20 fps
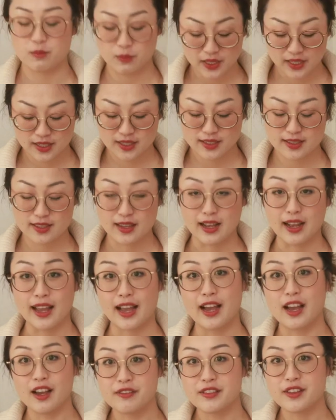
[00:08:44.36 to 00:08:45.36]
Because I
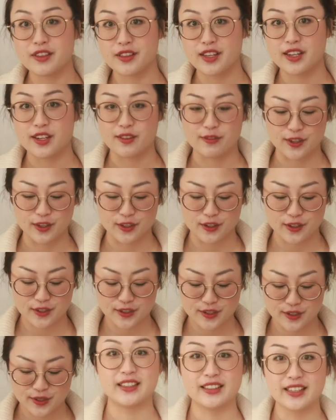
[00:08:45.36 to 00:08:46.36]
have the
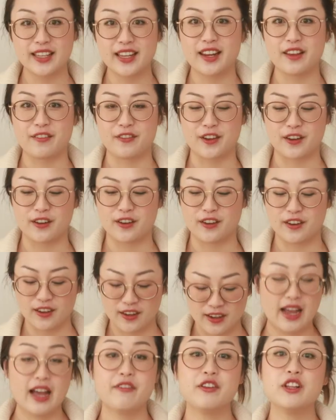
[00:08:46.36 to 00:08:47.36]
ladyfingers. A ladyfinger. I
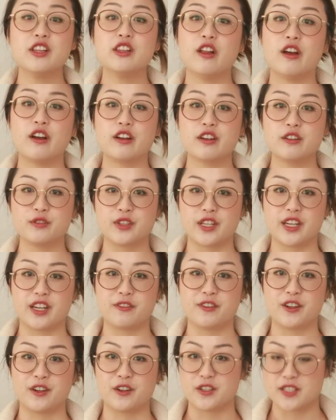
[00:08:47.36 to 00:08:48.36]
have a lot of
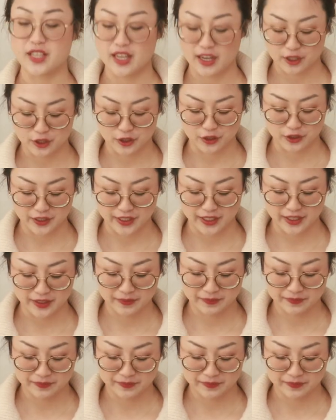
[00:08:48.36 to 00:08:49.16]
ladyfingers actually,